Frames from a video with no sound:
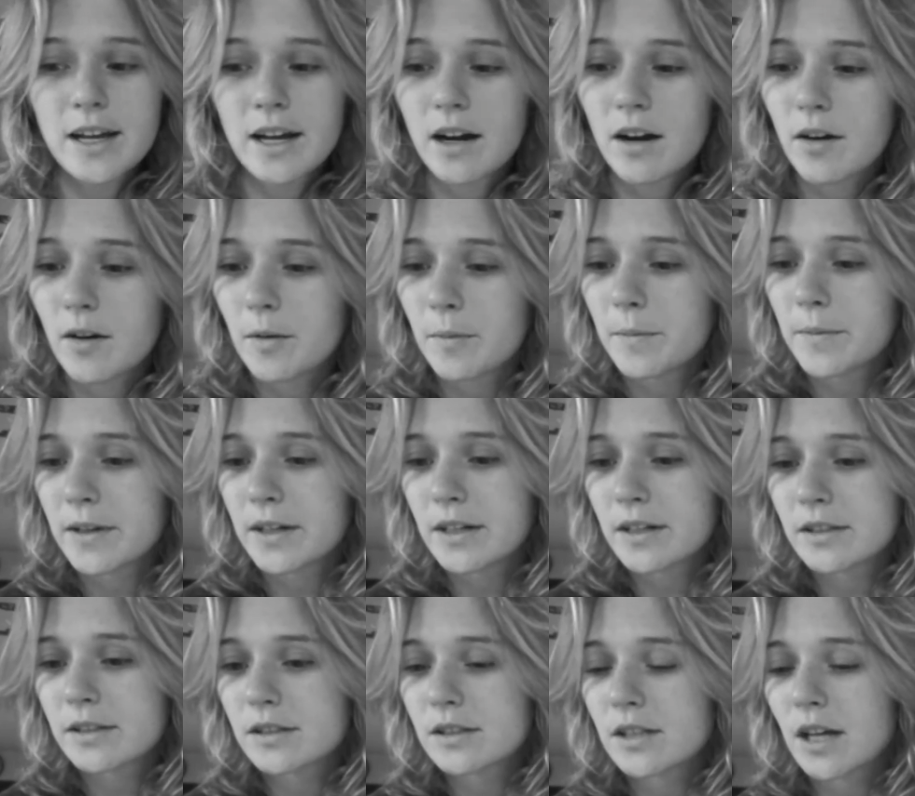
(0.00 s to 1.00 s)
Um,
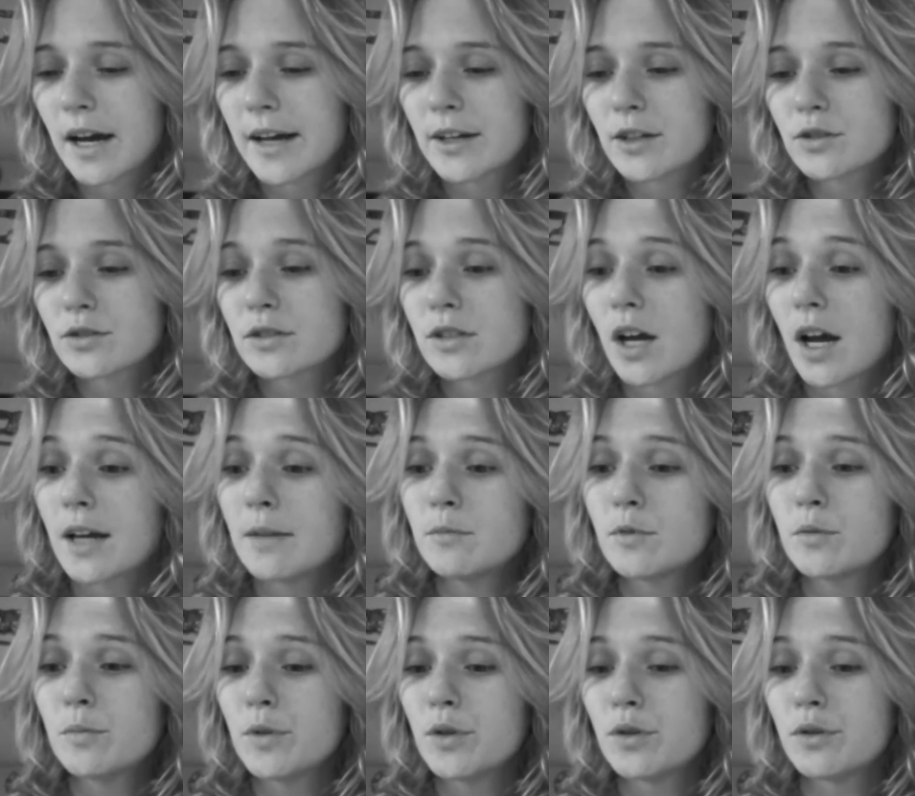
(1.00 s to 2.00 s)
and it's titled
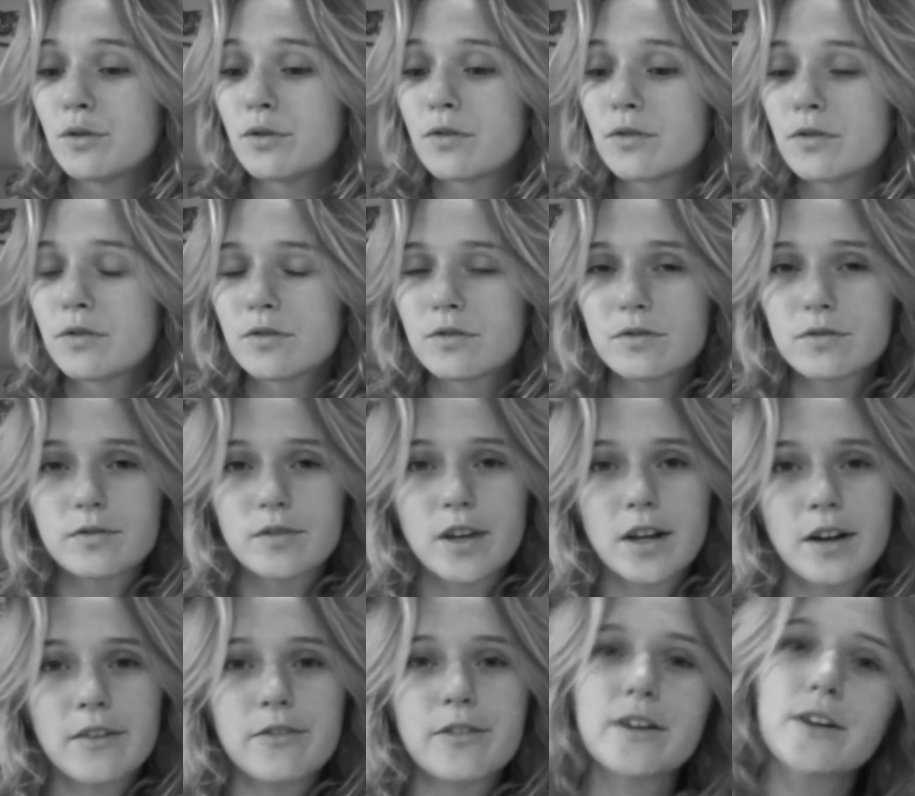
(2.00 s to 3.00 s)
Time to Move.
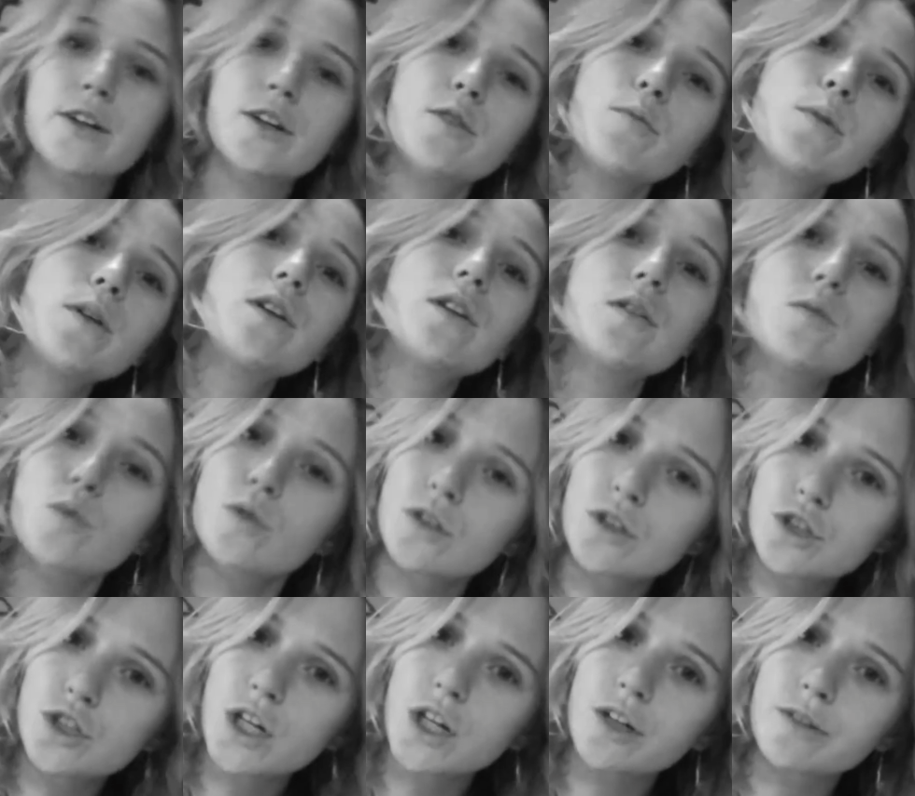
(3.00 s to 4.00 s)
And I figured it'd be a good one
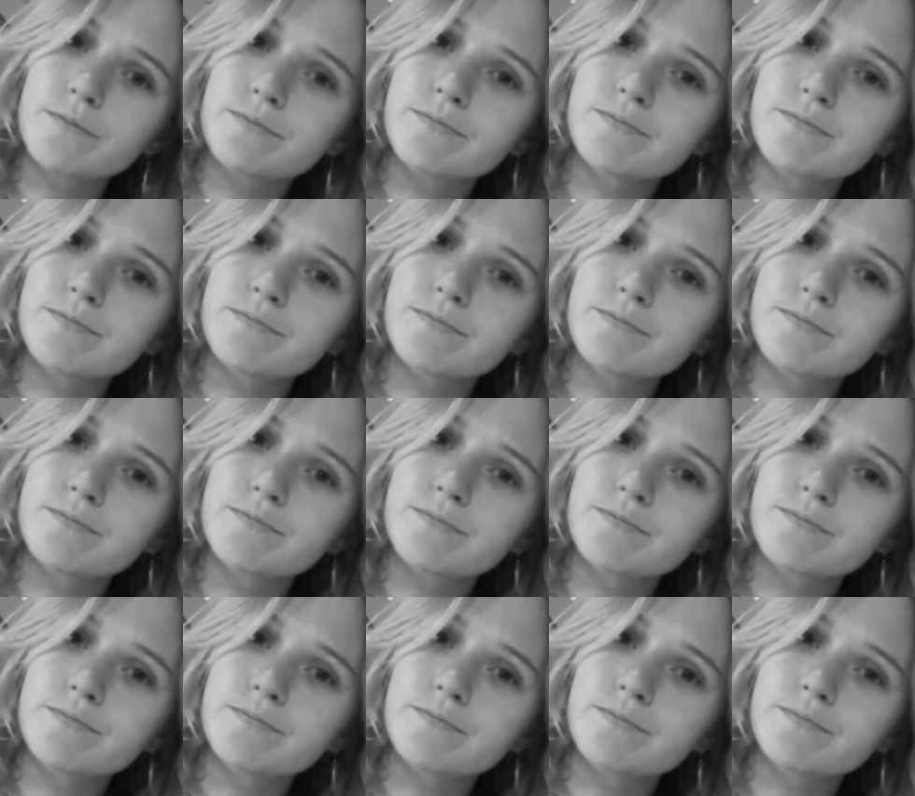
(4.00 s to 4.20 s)
to share.